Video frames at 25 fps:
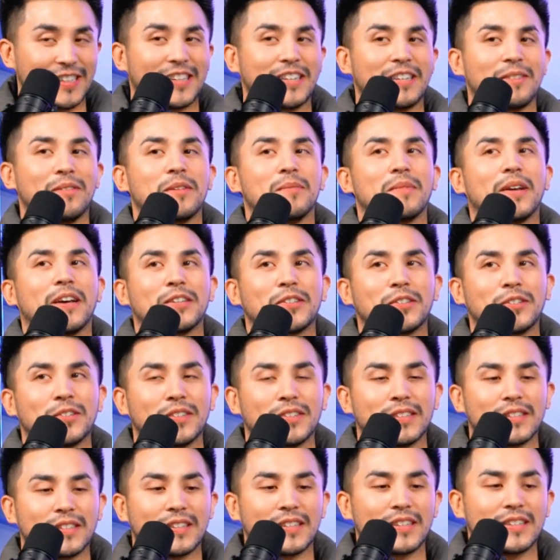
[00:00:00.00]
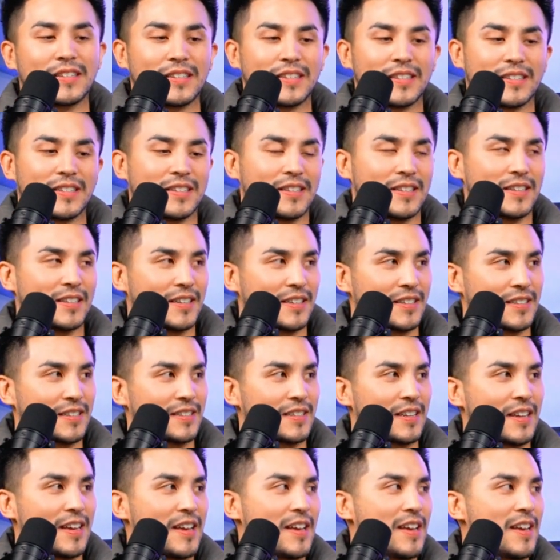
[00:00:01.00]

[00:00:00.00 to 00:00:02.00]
I need to be a master at this, and this.